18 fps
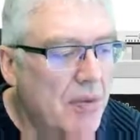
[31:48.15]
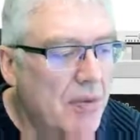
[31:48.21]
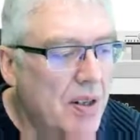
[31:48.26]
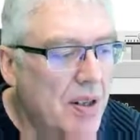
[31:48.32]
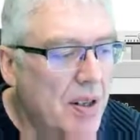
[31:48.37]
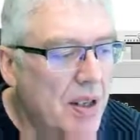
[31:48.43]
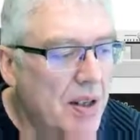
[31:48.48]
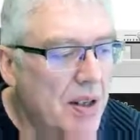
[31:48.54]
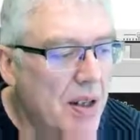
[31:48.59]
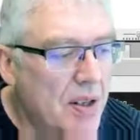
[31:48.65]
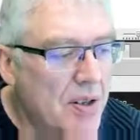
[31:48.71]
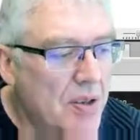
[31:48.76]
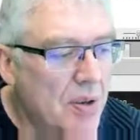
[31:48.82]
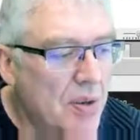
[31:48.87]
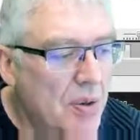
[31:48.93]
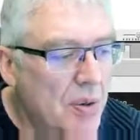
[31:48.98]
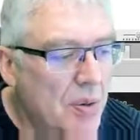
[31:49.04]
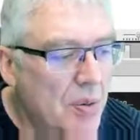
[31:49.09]
and that has
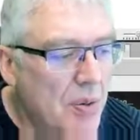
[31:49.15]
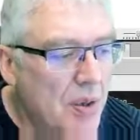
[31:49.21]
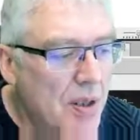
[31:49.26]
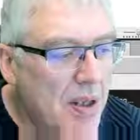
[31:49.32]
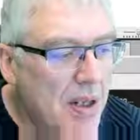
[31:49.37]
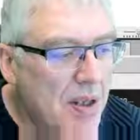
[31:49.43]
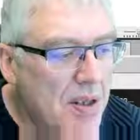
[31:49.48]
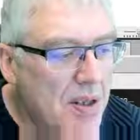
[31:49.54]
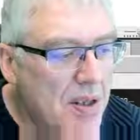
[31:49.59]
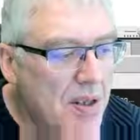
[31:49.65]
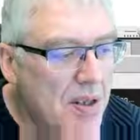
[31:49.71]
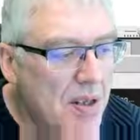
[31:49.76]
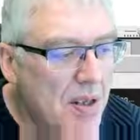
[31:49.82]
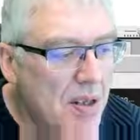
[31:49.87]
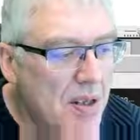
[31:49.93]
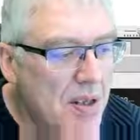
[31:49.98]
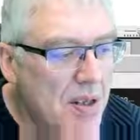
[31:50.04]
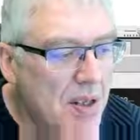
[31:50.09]
to do with the
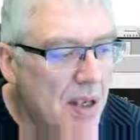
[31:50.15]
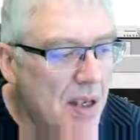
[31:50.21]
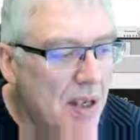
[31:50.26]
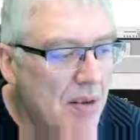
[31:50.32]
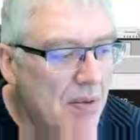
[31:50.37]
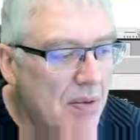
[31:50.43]
exercise here.